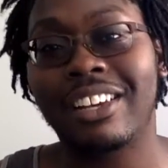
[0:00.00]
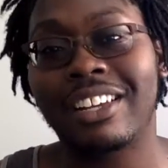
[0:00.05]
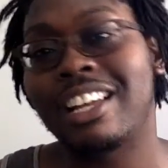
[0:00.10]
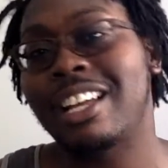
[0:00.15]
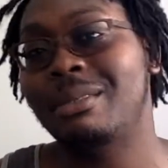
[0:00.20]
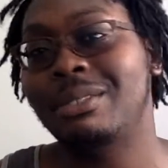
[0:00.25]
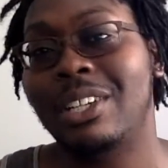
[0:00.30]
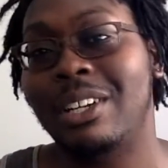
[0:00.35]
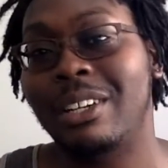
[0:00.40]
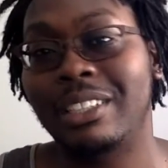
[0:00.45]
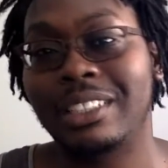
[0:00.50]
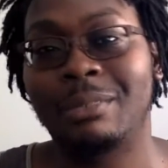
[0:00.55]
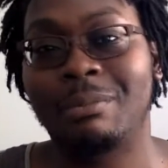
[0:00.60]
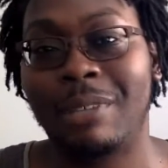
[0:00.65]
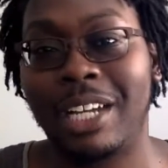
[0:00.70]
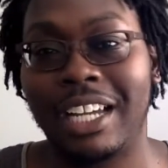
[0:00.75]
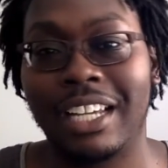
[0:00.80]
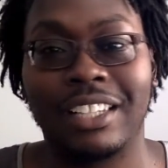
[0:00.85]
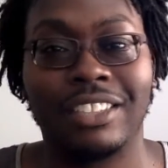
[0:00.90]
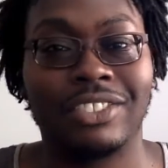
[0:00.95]
comes on
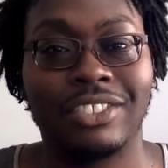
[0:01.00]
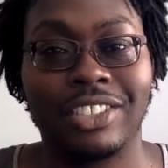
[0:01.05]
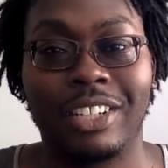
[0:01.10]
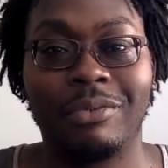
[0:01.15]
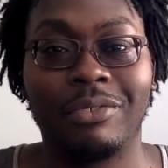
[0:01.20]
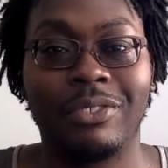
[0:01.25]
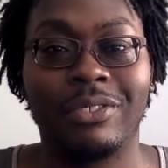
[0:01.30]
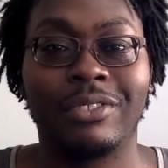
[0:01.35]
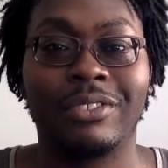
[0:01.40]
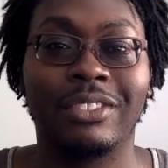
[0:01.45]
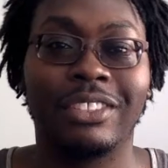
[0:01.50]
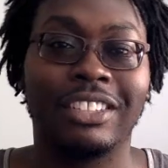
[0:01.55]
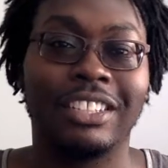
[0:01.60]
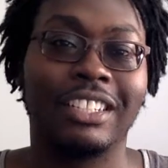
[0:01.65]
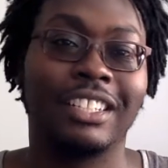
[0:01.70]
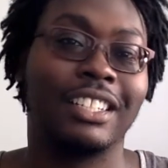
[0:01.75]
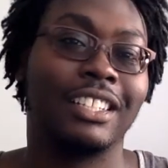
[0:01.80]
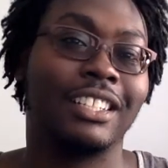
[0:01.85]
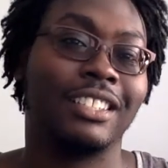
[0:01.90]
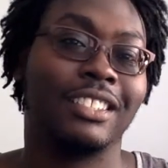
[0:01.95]
my shuffle.
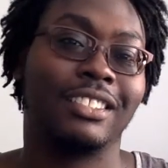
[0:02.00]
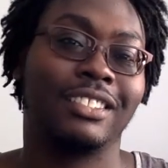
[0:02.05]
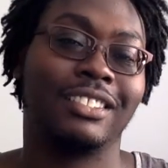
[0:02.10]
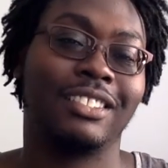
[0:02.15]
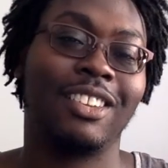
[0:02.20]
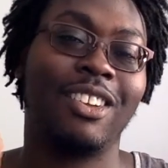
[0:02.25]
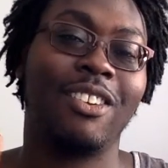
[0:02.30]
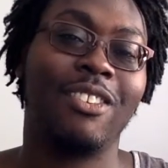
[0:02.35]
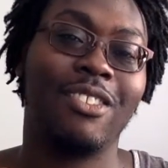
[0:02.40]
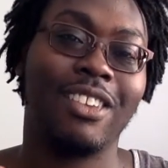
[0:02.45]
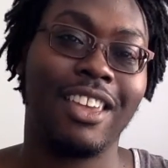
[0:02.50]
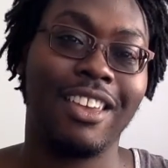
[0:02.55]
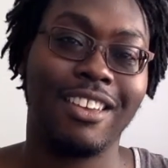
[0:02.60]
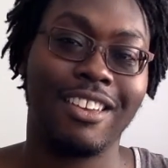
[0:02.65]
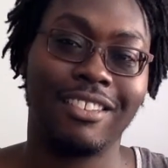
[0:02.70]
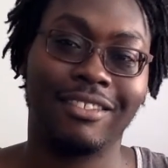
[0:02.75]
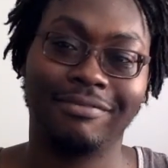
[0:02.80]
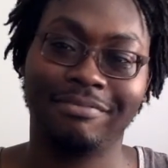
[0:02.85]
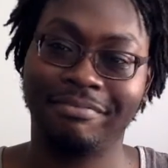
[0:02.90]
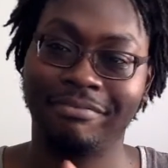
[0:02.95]
So, yeah.